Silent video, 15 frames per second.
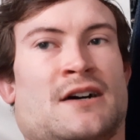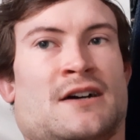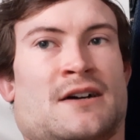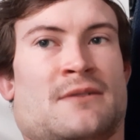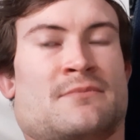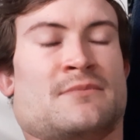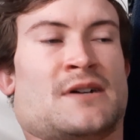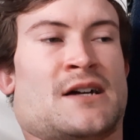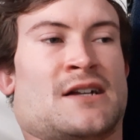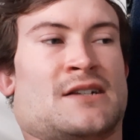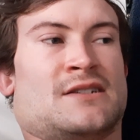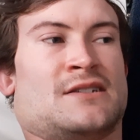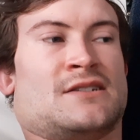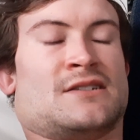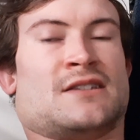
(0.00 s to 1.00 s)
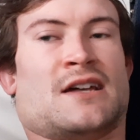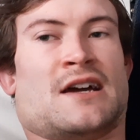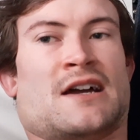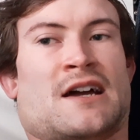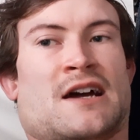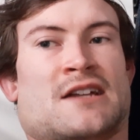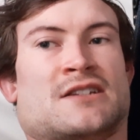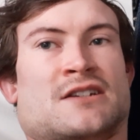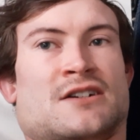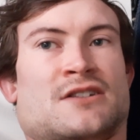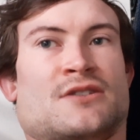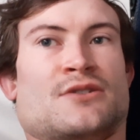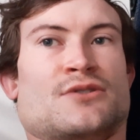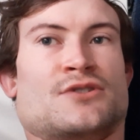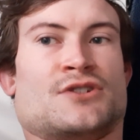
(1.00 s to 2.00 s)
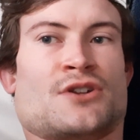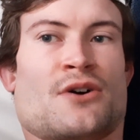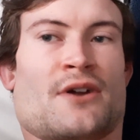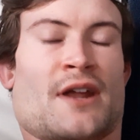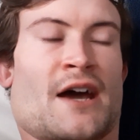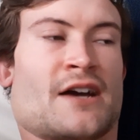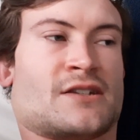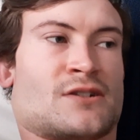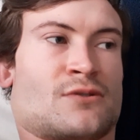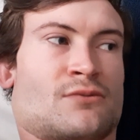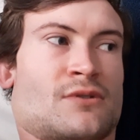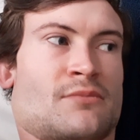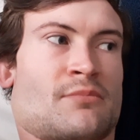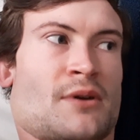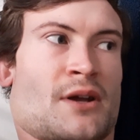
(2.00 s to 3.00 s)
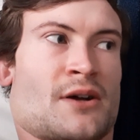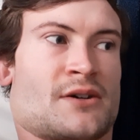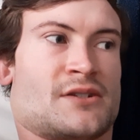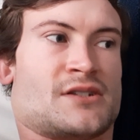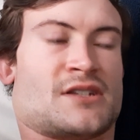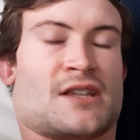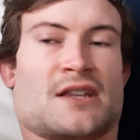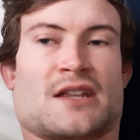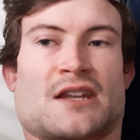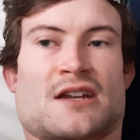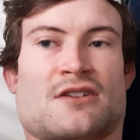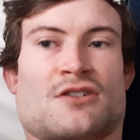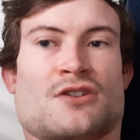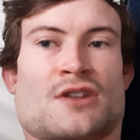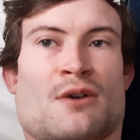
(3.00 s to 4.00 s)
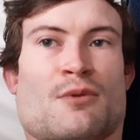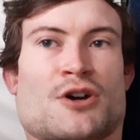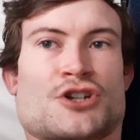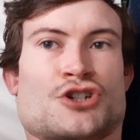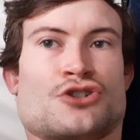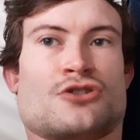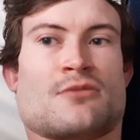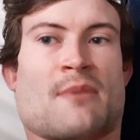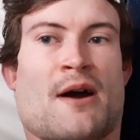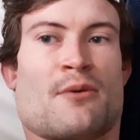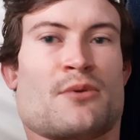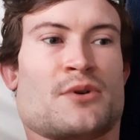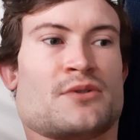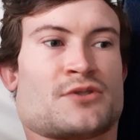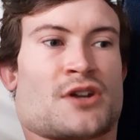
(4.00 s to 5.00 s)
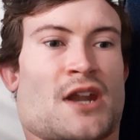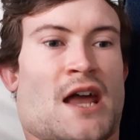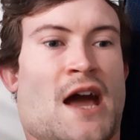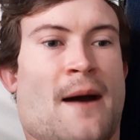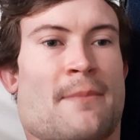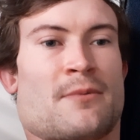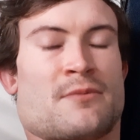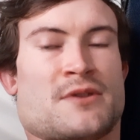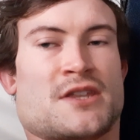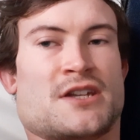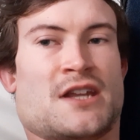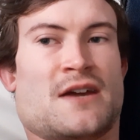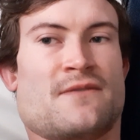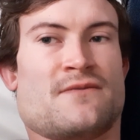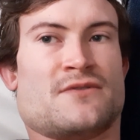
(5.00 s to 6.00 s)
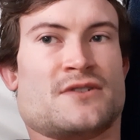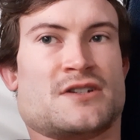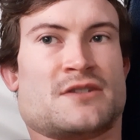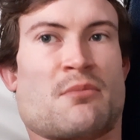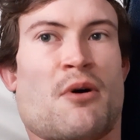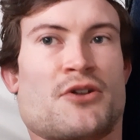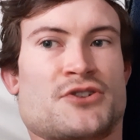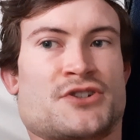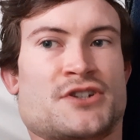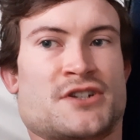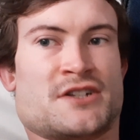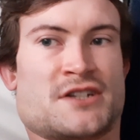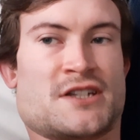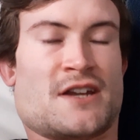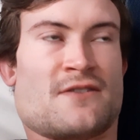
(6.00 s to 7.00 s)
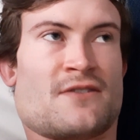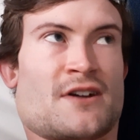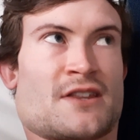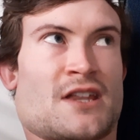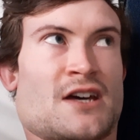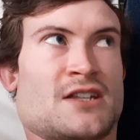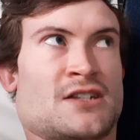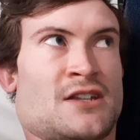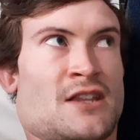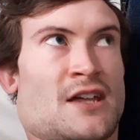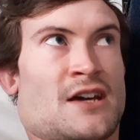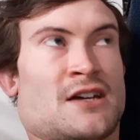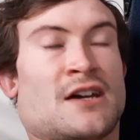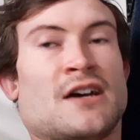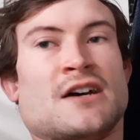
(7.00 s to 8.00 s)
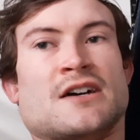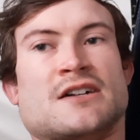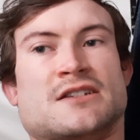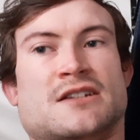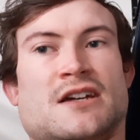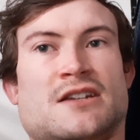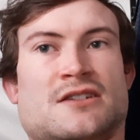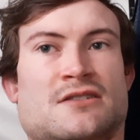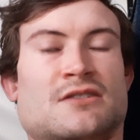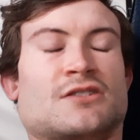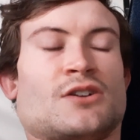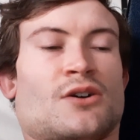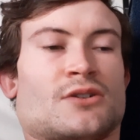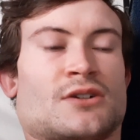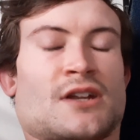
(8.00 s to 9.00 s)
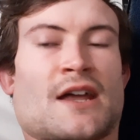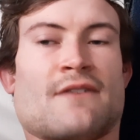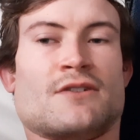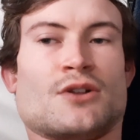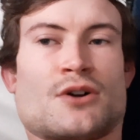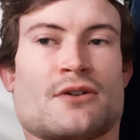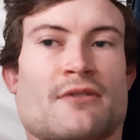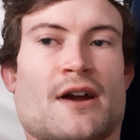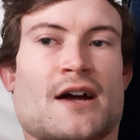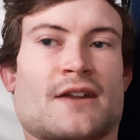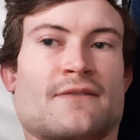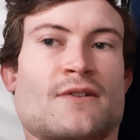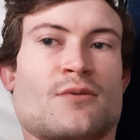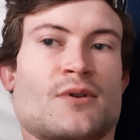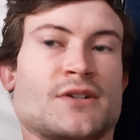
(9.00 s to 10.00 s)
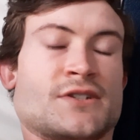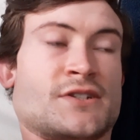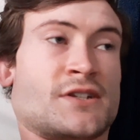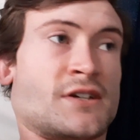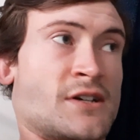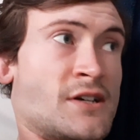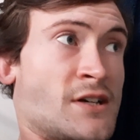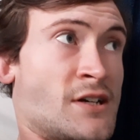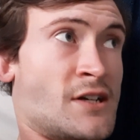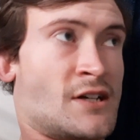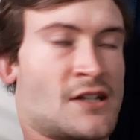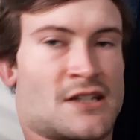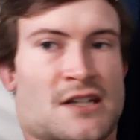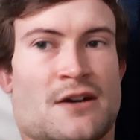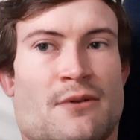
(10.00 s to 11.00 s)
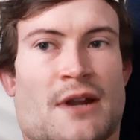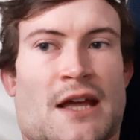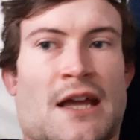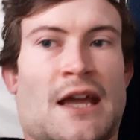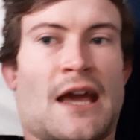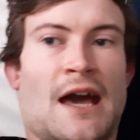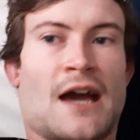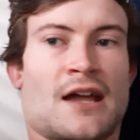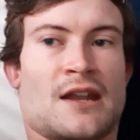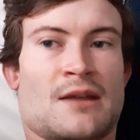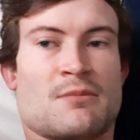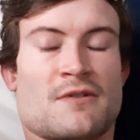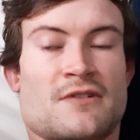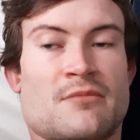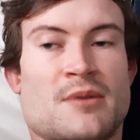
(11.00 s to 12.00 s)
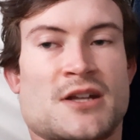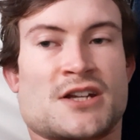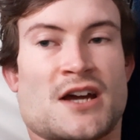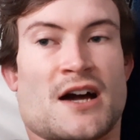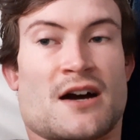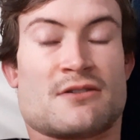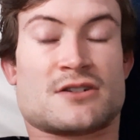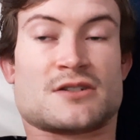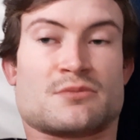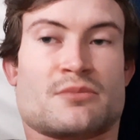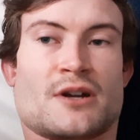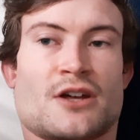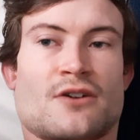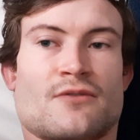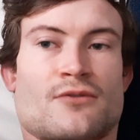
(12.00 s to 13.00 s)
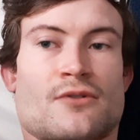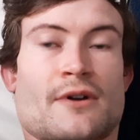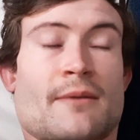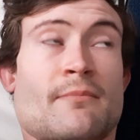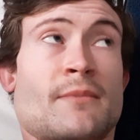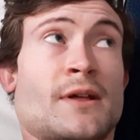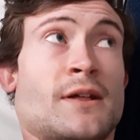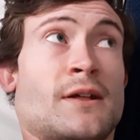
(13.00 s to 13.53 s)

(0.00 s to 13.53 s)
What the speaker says: and they had to lose Todd Hazelwood because they weren't sure about what was going to happen with the team for sponsors and stuff like that. So they said Todd can have a look around if he wants, see what he can get, and he moved to BJR, which is pretty good for him.